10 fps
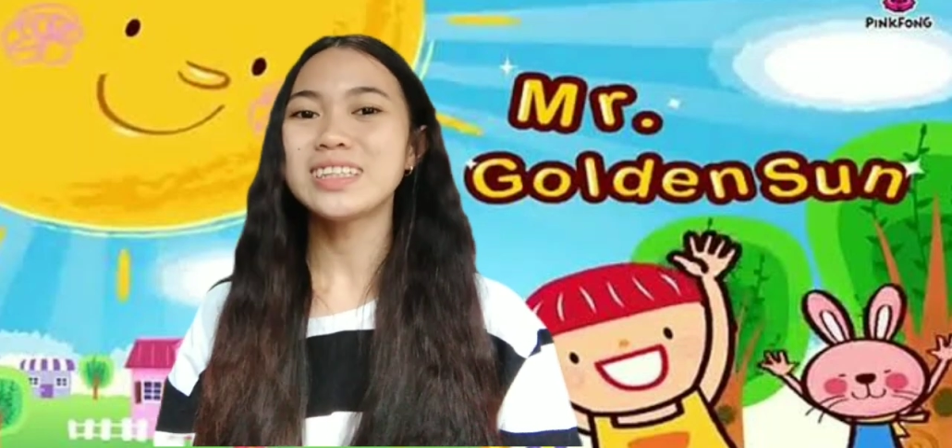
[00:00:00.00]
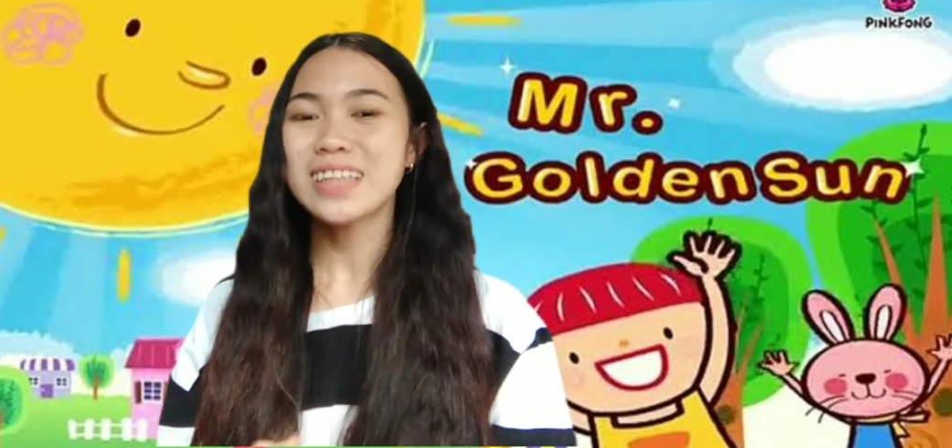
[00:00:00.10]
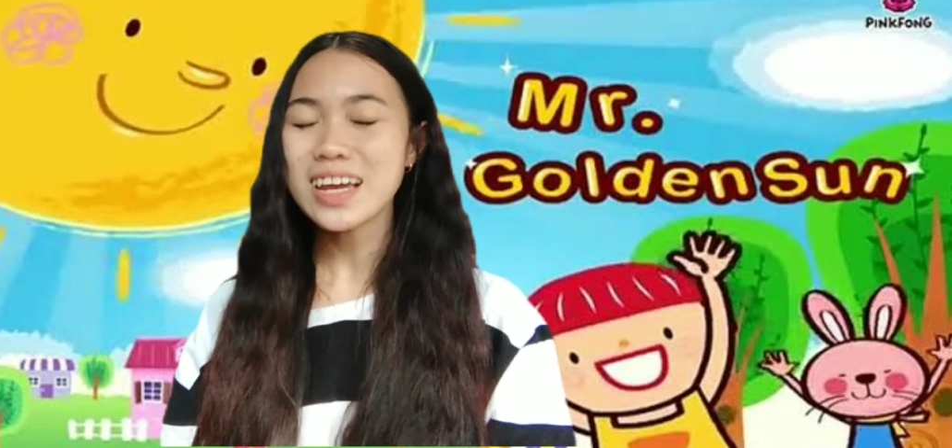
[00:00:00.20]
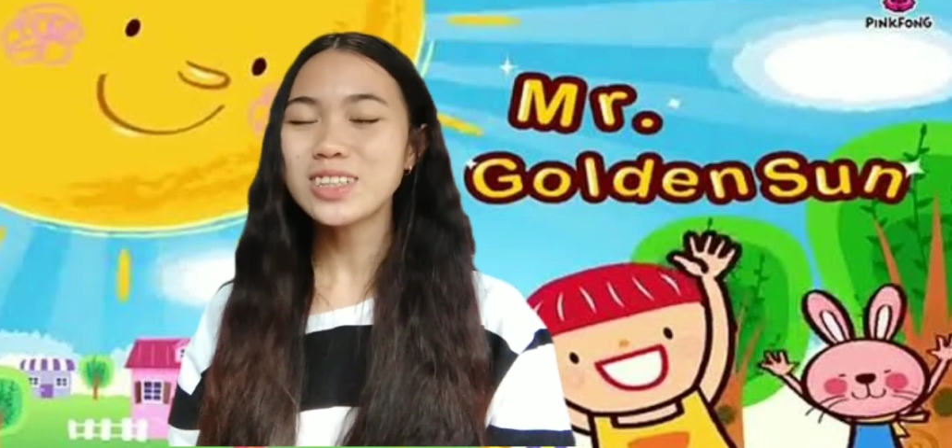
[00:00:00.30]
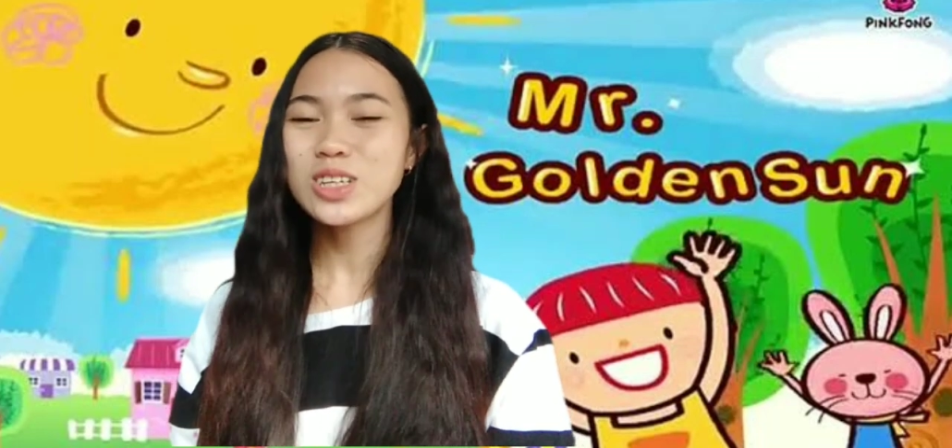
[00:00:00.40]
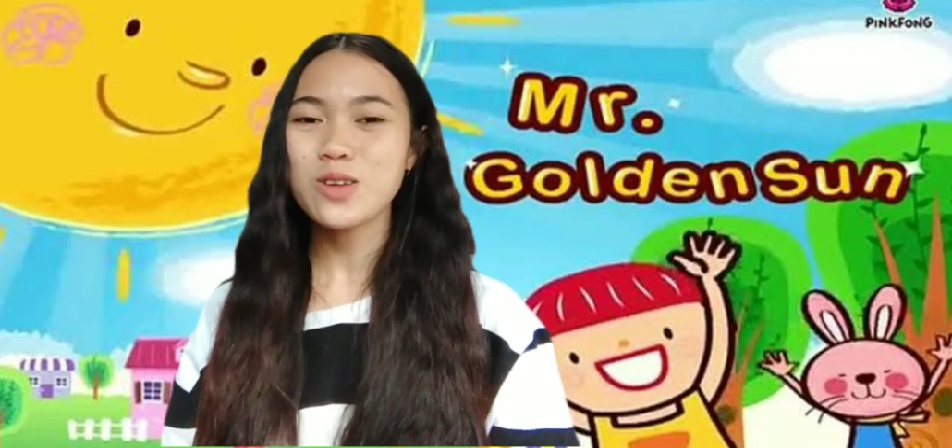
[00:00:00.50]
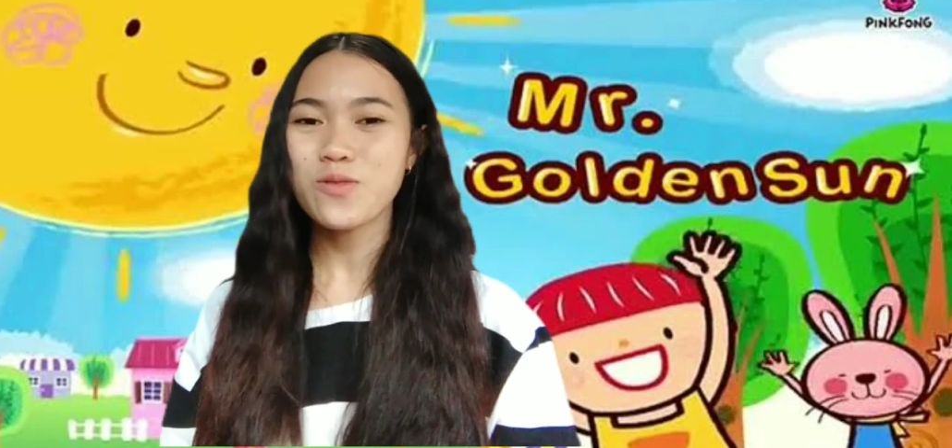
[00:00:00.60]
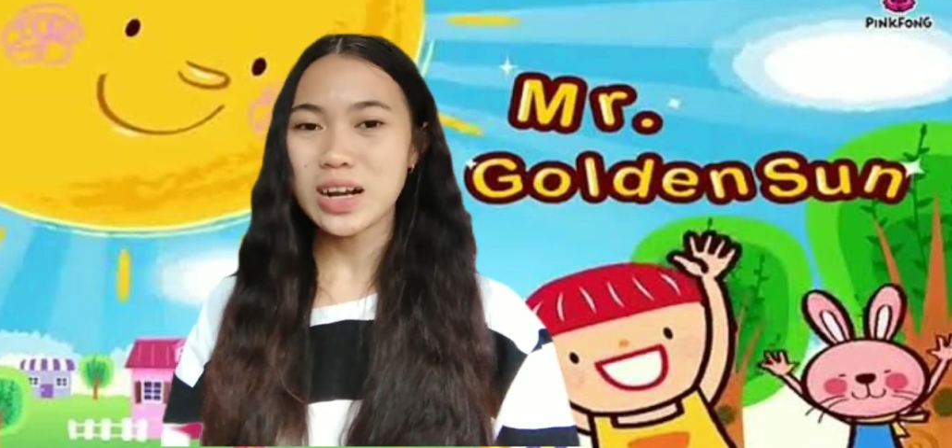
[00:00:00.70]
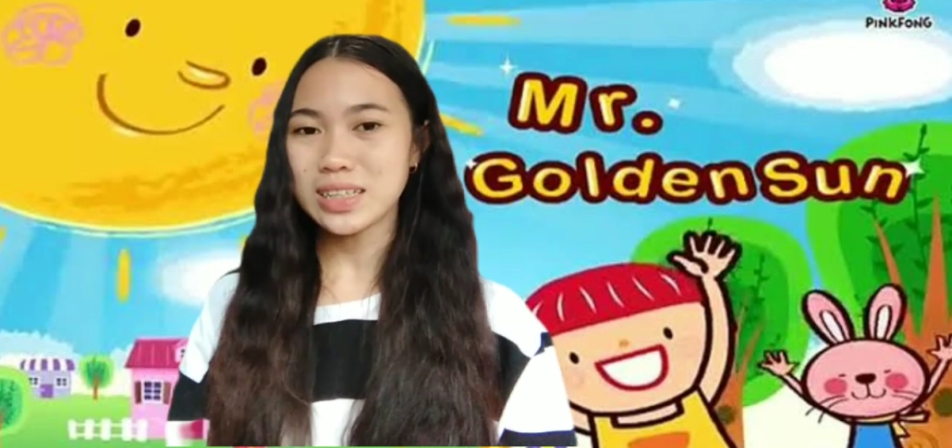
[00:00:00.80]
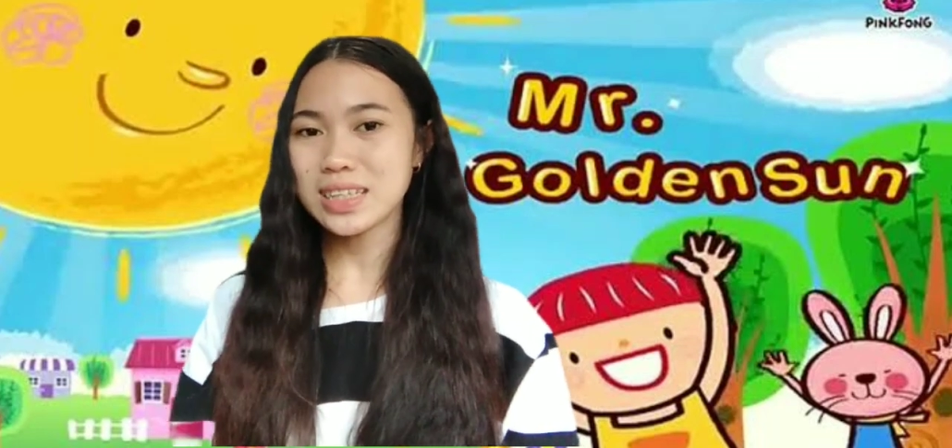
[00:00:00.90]
State
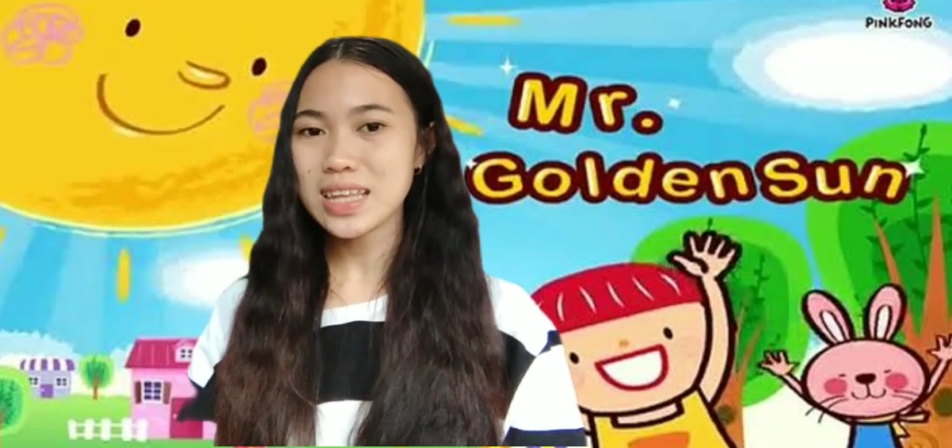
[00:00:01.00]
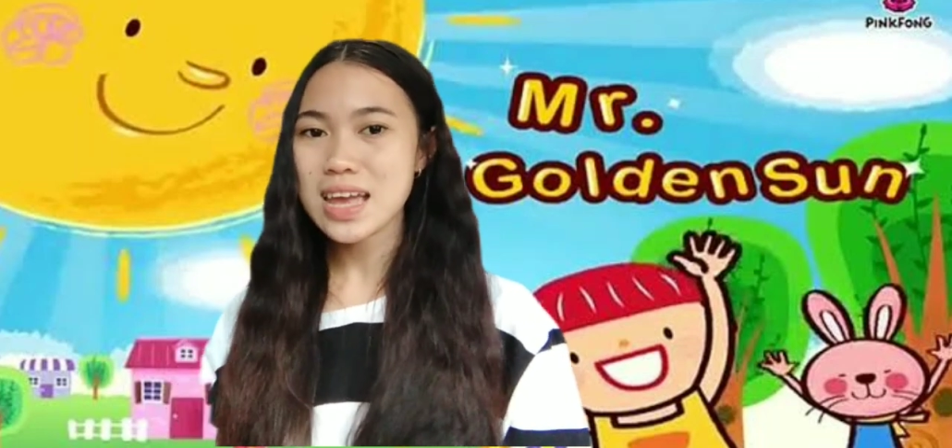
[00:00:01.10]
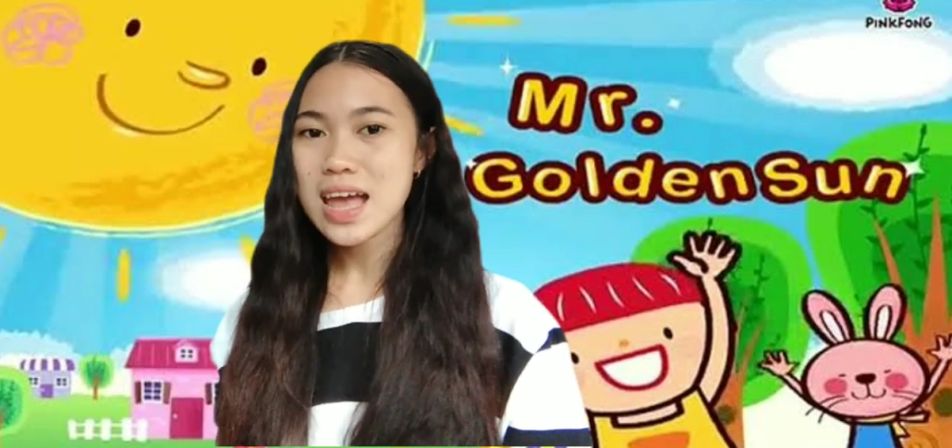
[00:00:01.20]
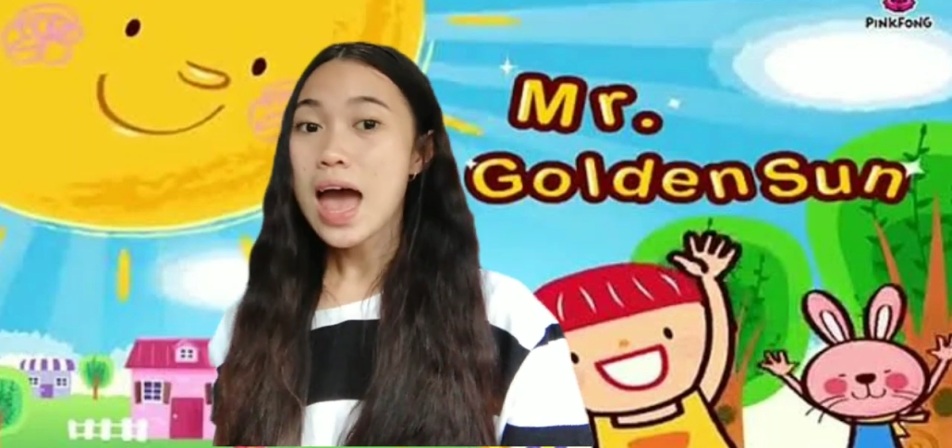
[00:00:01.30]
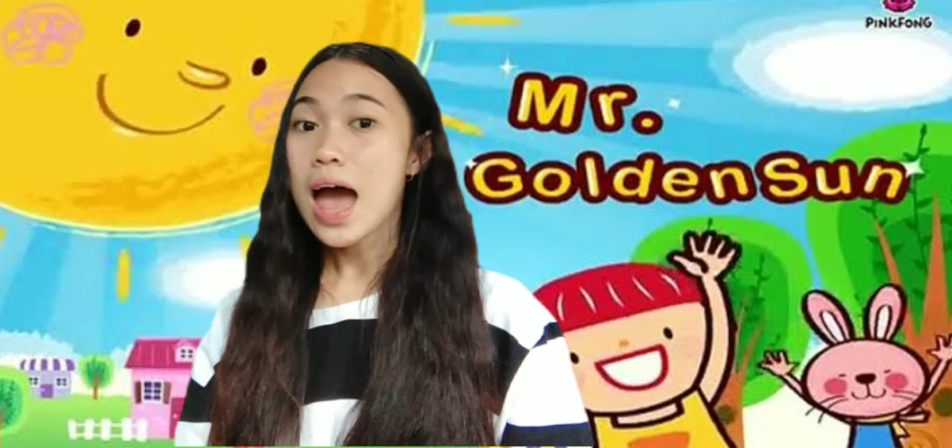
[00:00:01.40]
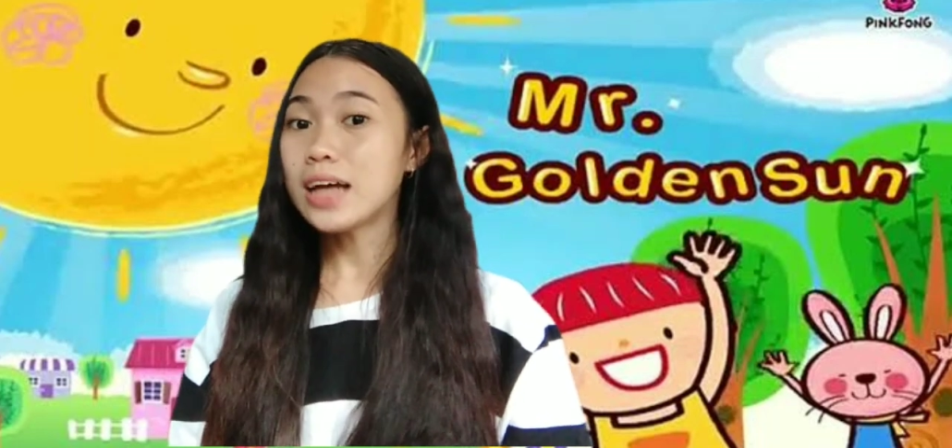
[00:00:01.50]
University.